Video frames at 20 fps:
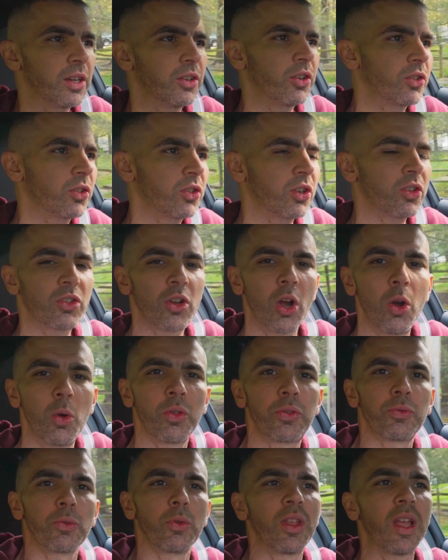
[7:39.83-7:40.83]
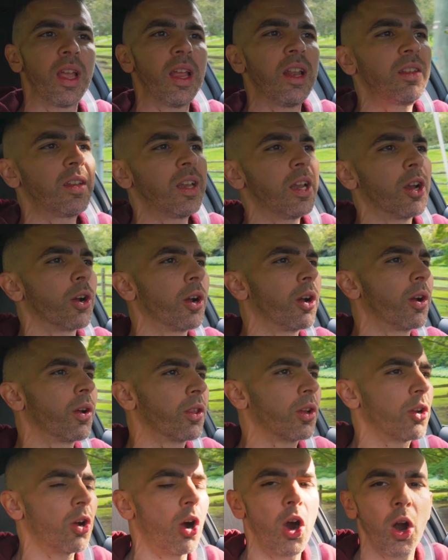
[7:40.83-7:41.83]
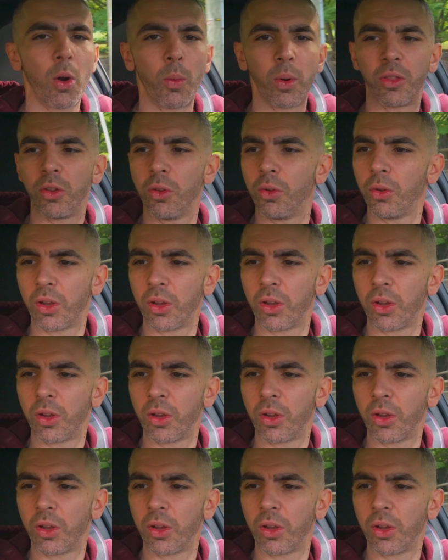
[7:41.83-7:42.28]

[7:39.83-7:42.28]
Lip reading: just going through the interior of the car with you,